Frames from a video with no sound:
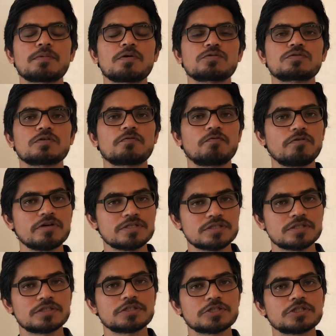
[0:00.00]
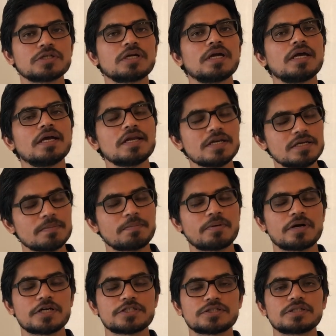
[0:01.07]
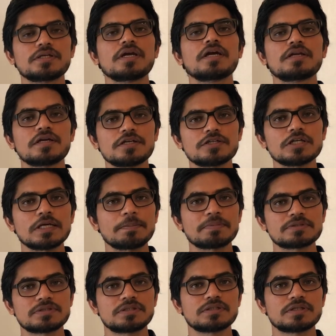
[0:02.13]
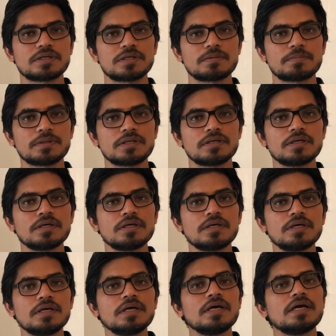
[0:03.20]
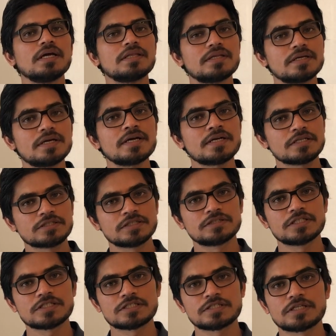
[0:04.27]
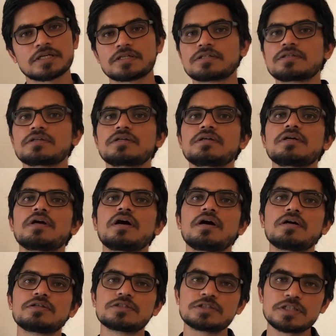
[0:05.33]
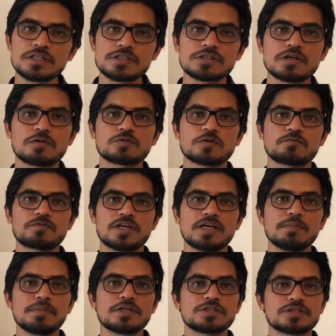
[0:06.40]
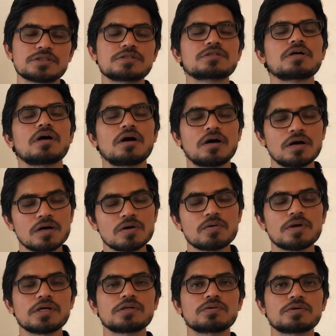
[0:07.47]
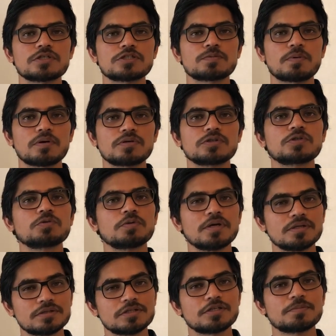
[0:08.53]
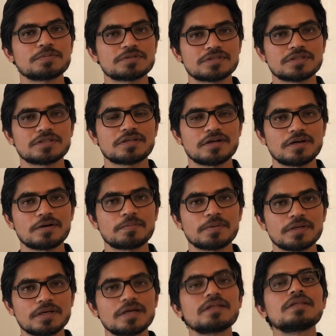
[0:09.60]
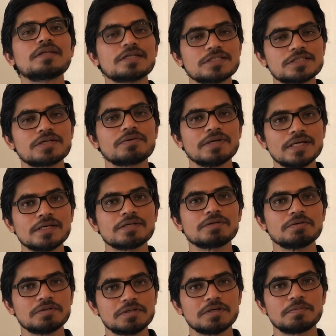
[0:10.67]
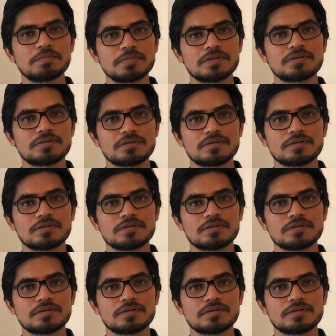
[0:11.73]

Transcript: amount of research in depression and antidepressant therapy, and the data suggests that 6 out of 10 patients are going to respond to antidepressant therapy, and that's a really good number.